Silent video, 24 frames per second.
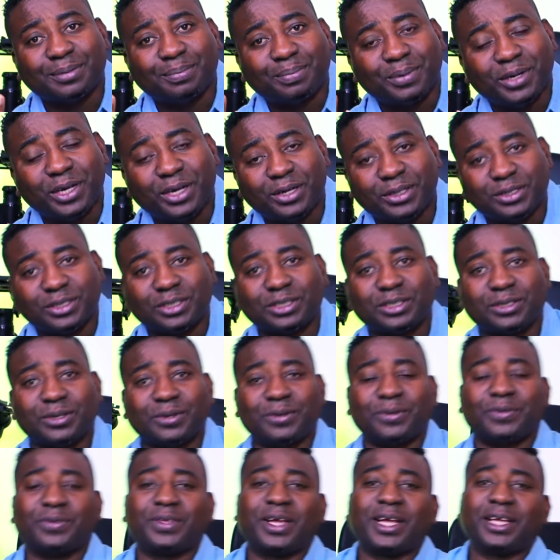a plus.
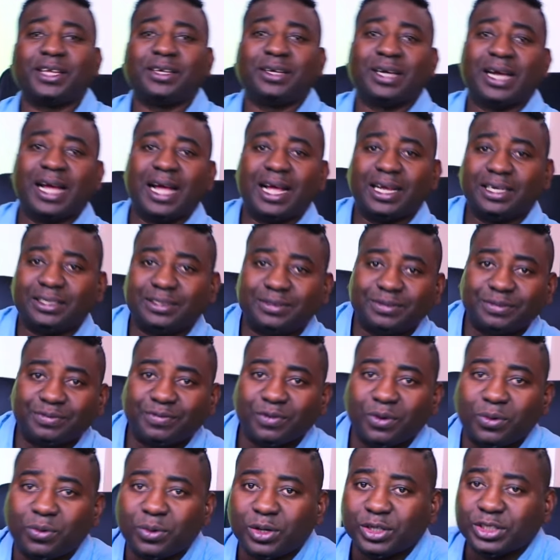So thank you guys
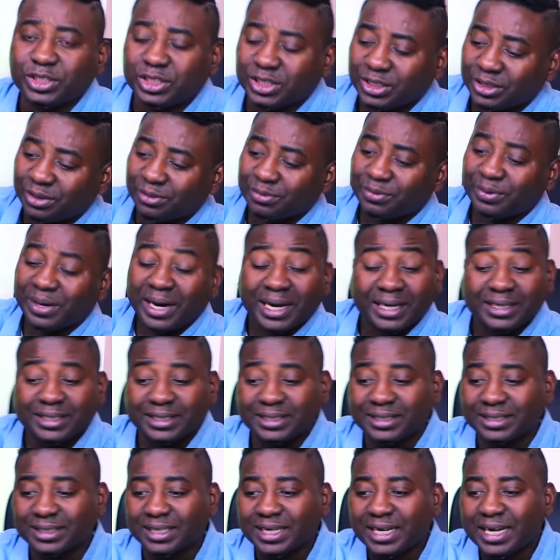for watching
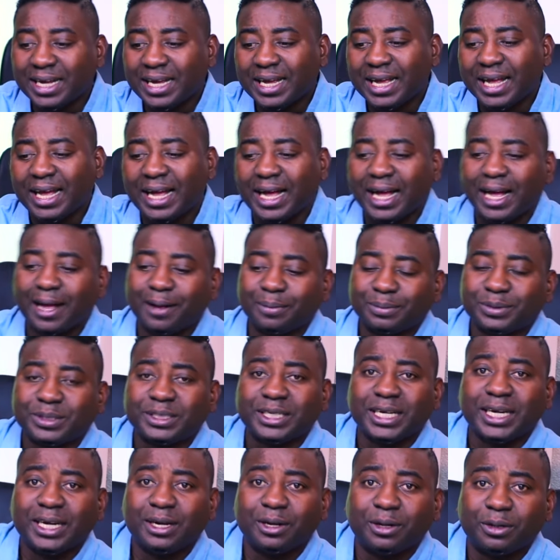already.
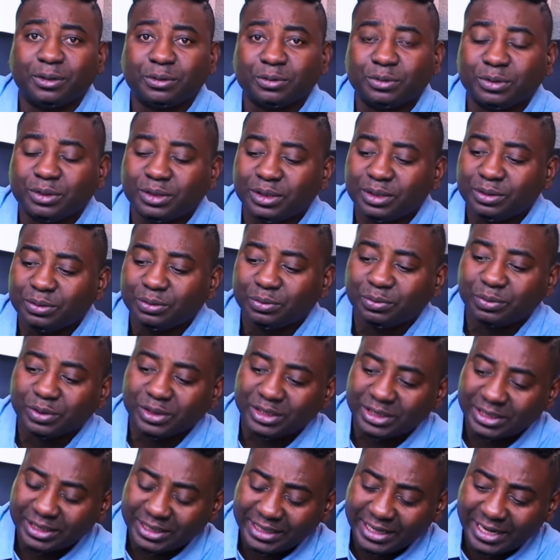Stay on
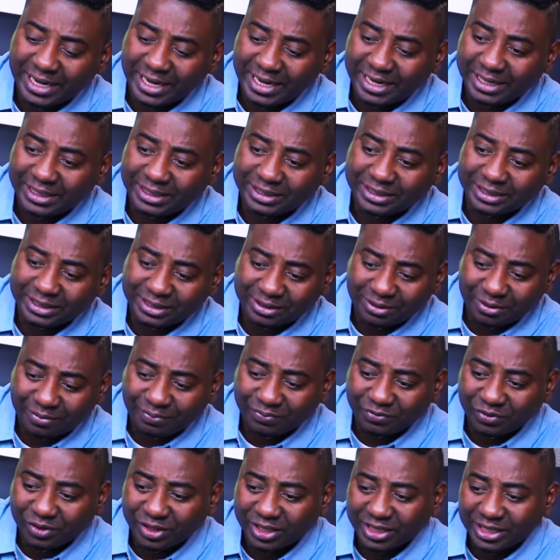to the end,
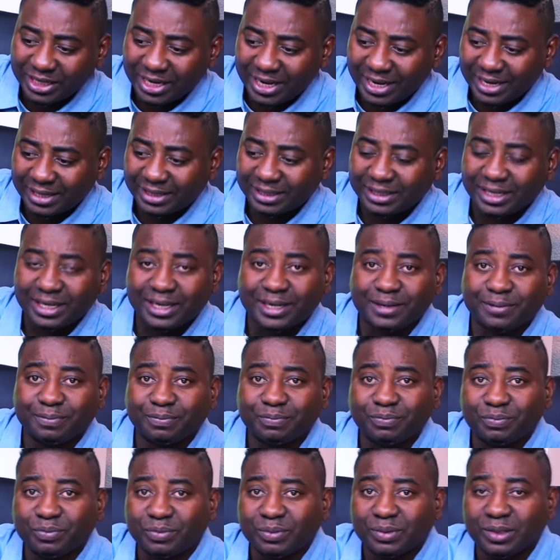hopefully, and
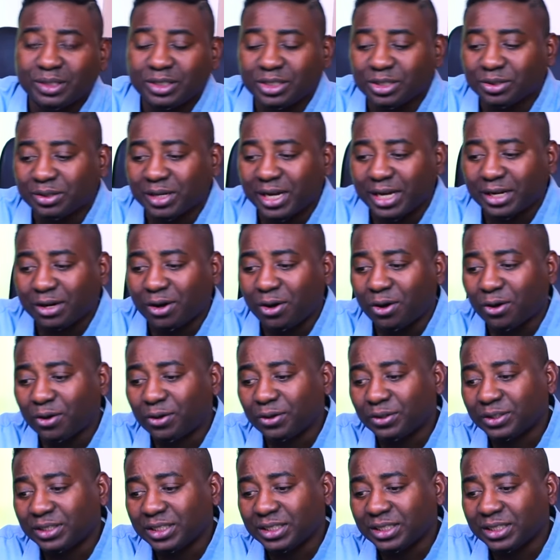you'll get all